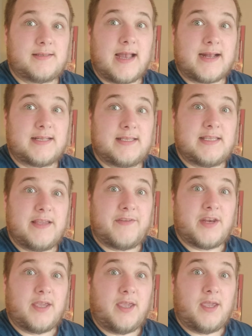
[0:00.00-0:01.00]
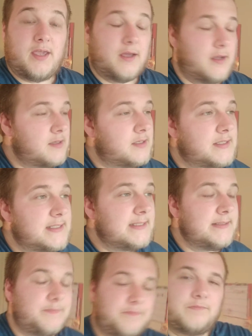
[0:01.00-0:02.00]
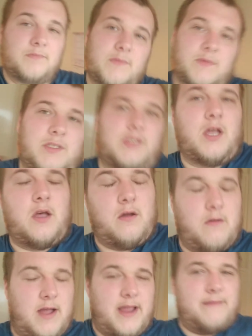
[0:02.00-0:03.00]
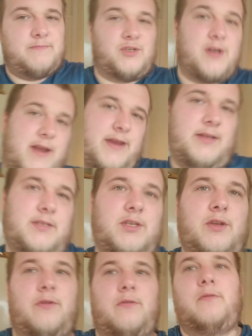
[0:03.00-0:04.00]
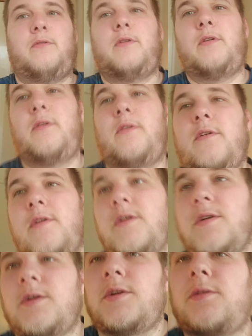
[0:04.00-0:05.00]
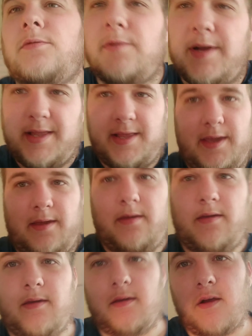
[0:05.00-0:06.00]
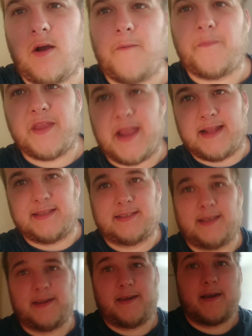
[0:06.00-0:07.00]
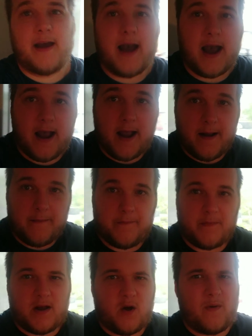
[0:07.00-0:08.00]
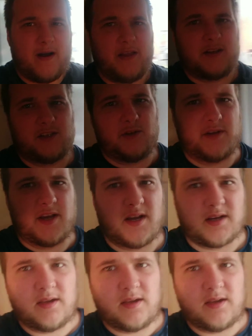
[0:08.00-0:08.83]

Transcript: activity. So I am trying to really up the ante. Let's do that.